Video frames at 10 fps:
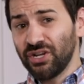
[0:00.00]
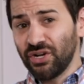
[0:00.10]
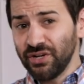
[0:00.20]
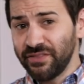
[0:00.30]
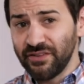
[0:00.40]

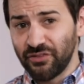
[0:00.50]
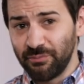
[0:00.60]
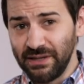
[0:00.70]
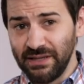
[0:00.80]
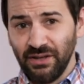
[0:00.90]
Could this
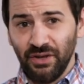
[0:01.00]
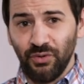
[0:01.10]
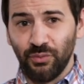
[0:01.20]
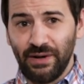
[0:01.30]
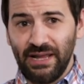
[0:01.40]
be
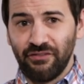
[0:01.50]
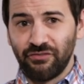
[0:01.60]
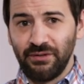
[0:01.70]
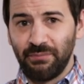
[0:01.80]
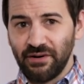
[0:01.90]
what
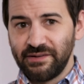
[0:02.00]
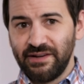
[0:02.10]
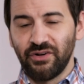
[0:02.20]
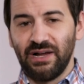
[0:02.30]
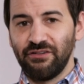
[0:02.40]
every
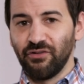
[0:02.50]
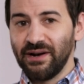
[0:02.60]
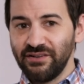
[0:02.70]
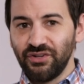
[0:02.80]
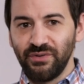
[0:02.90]
bartender I've
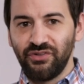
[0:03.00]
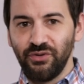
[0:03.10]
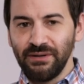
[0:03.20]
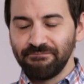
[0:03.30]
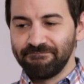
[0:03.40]
run into is
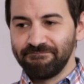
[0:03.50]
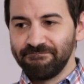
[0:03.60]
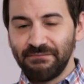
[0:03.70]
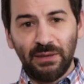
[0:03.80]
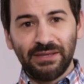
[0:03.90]
doing?
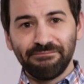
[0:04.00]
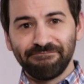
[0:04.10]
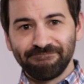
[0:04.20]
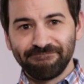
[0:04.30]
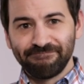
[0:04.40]
Maybe.
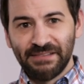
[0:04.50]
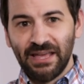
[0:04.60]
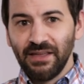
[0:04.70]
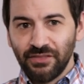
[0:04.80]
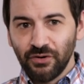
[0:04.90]

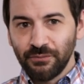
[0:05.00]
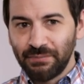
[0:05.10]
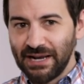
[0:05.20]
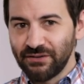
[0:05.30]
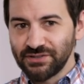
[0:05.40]
Though
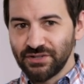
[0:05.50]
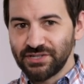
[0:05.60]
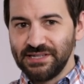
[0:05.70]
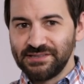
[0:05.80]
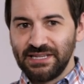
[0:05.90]
binary
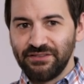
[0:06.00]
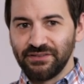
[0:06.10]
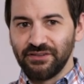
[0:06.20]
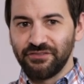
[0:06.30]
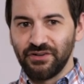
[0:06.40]
search isn't
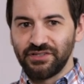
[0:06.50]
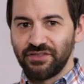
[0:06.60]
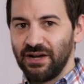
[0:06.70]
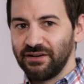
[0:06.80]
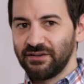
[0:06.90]
even the first
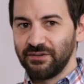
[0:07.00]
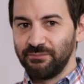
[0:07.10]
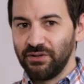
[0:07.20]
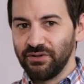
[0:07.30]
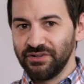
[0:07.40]
thought
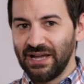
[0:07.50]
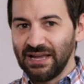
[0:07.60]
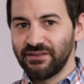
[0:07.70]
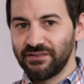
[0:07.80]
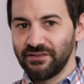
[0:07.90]
computer
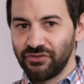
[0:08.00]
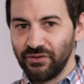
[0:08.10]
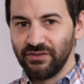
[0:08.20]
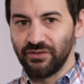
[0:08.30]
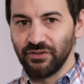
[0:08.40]
science
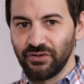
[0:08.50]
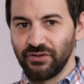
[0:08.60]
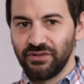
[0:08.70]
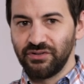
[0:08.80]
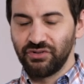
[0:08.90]
students
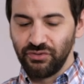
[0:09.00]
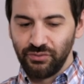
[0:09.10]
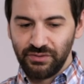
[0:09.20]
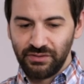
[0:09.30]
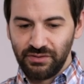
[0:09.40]
learn
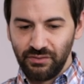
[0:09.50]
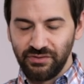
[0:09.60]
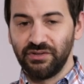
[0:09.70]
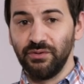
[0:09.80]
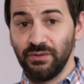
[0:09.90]
to
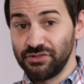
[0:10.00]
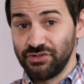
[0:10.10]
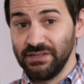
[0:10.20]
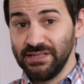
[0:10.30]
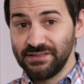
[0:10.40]
use to
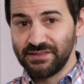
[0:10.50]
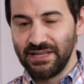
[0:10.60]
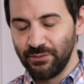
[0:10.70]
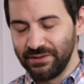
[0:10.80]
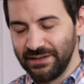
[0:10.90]
search a list.
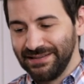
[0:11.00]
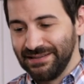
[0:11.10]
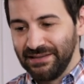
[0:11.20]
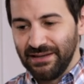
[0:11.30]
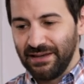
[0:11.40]
They would,
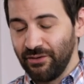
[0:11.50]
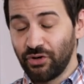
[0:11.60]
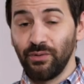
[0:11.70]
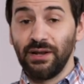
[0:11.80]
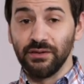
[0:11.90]
I don't know,
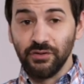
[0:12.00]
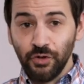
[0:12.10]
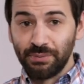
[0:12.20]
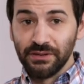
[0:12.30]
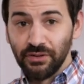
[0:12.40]
create a
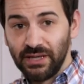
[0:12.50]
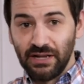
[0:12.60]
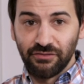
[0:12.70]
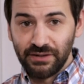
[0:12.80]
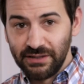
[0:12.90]
loop and look at
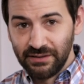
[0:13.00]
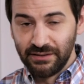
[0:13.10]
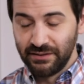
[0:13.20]
every